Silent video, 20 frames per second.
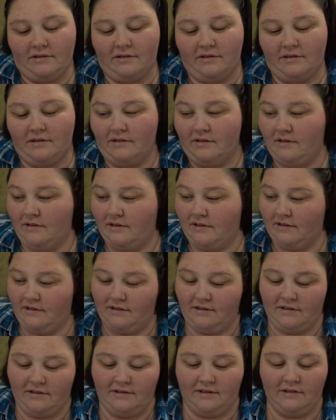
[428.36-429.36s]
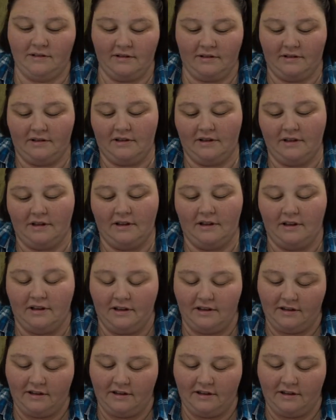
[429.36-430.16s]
(silence)